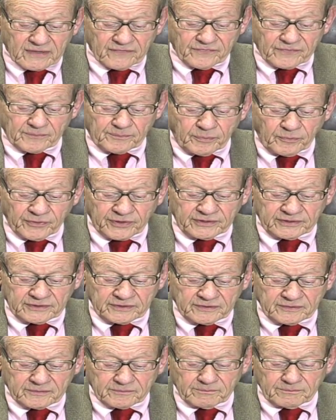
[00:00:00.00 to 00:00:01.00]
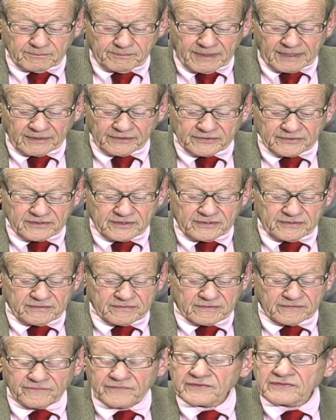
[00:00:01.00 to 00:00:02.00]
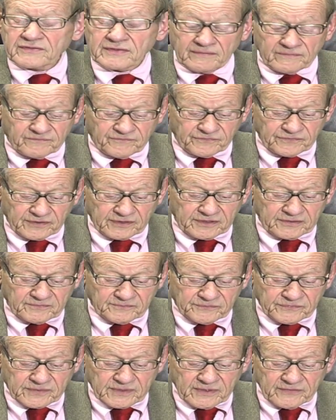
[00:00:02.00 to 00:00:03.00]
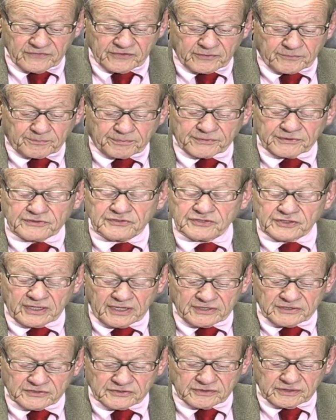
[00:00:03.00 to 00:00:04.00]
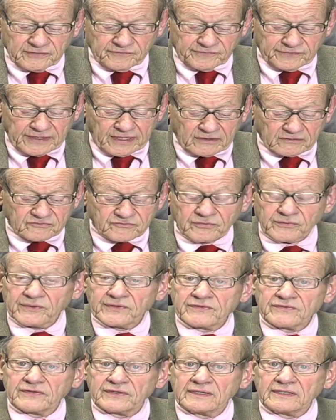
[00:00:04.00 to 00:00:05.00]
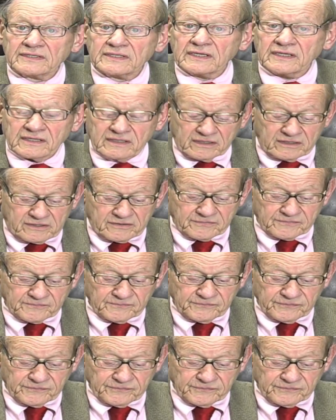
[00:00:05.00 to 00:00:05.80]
the poignant melodies of a symphony, the appreciation of an altruistic deed,